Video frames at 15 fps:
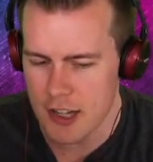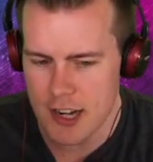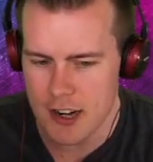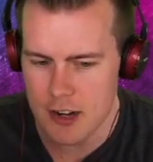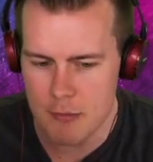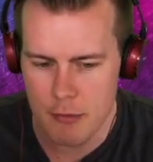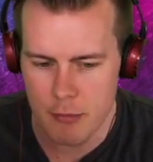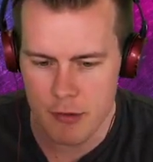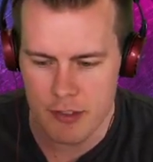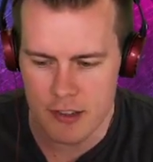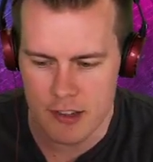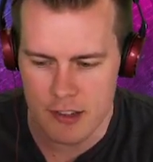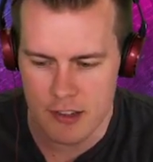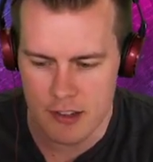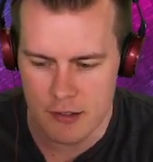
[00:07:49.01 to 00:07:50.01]
I can't remember what
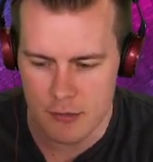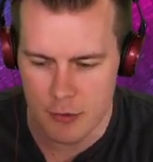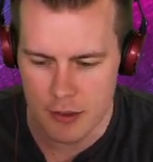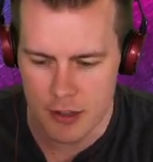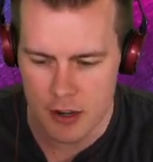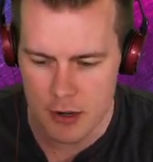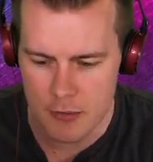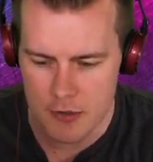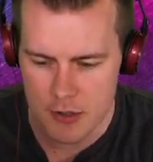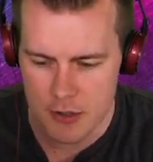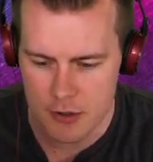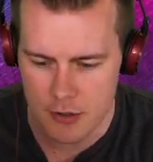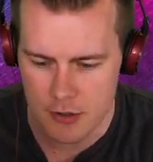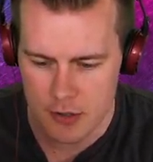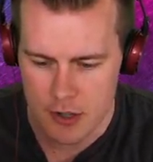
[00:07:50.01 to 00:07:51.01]
the, what the item's
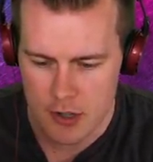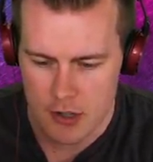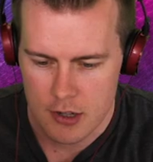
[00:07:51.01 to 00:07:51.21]
called.